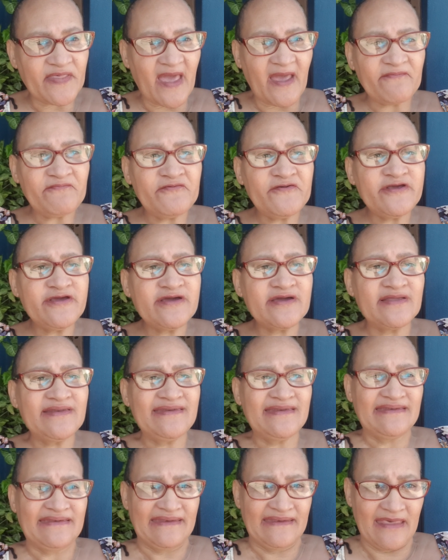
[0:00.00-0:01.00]

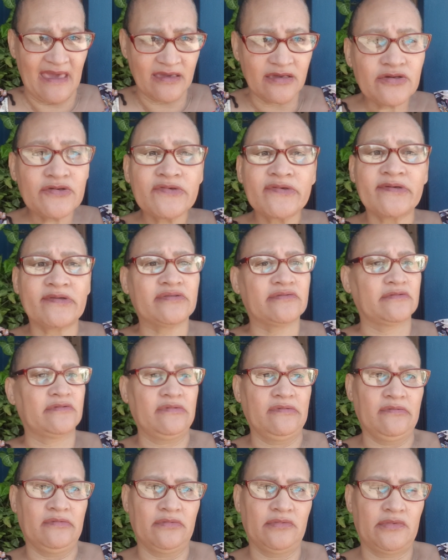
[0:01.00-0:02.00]
African nation
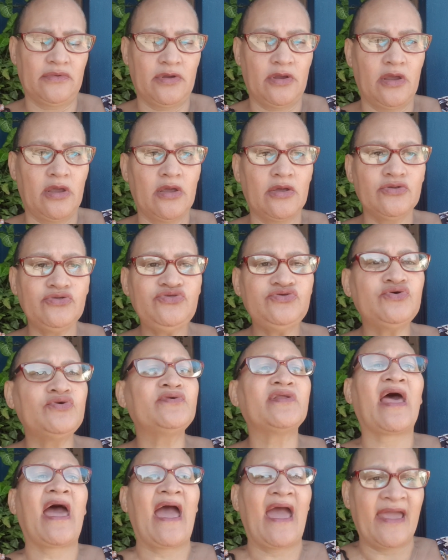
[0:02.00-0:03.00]
to
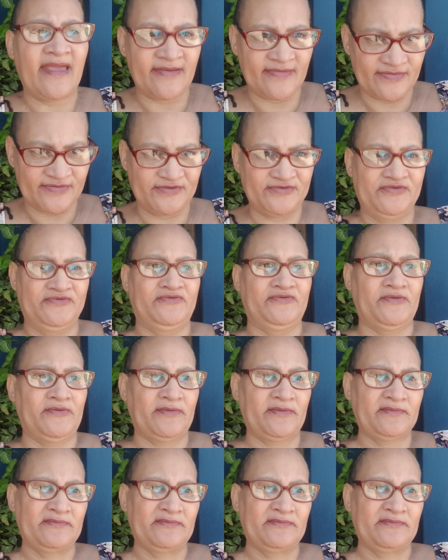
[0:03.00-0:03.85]
rise.